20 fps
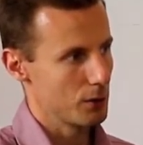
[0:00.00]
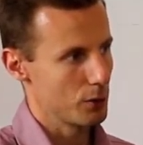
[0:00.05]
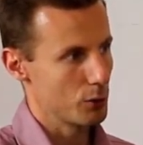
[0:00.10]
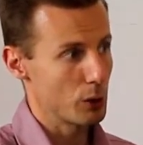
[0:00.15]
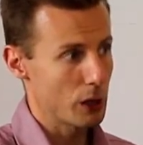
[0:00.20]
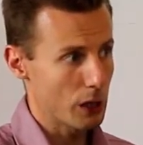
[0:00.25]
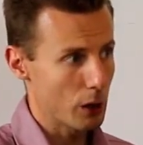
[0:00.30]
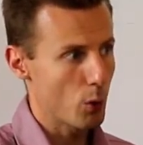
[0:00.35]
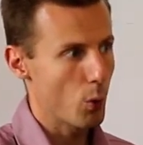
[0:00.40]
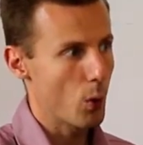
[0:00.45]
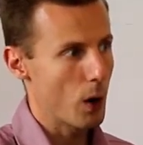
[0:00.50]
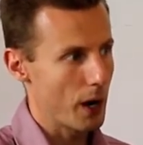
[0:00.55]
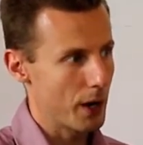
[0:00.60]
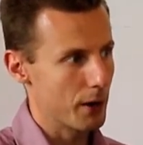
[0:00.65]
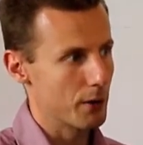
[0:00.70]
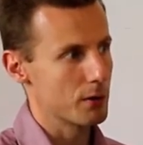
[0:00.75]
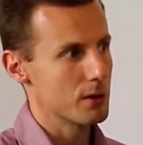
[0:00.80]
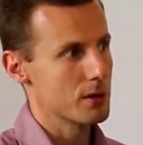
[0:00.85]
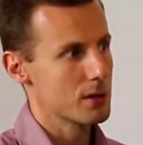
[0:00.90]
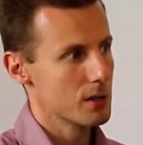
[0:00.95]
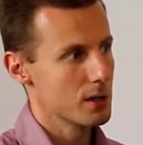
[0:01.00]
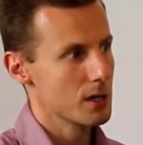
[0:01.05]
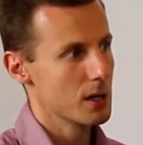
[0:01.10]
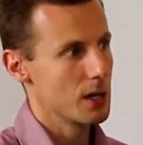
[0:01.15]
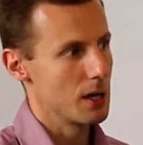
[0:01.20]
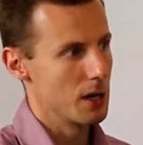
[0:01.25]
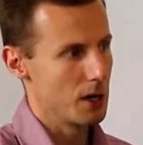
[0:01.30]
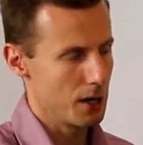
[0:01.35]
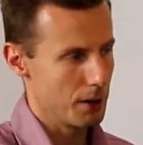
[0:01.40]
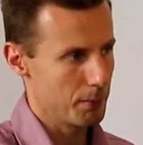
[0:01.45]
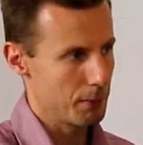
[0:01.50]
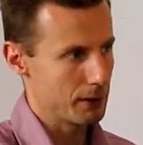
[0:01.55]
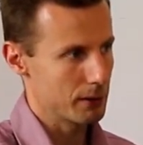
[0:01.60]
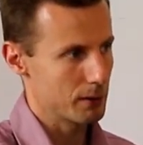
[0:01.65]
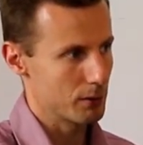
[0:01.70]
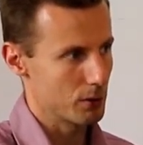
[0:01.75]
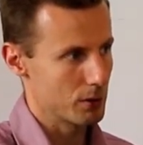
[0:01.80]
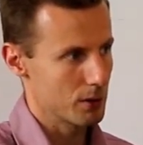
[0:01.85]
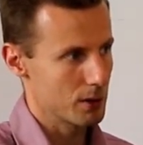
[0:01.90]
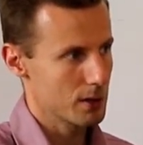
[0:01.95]
requires
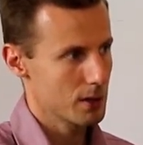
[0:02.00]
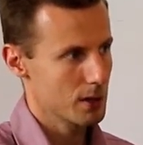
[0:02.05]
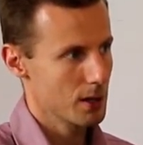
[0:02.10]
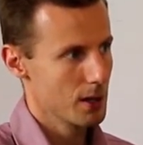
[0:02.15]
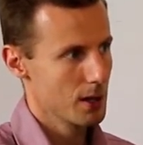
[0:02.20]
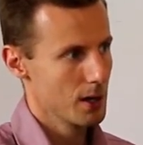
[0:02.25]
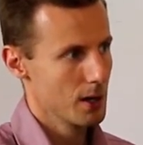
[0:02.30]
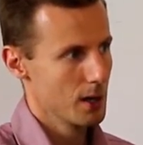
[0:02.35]
limiters.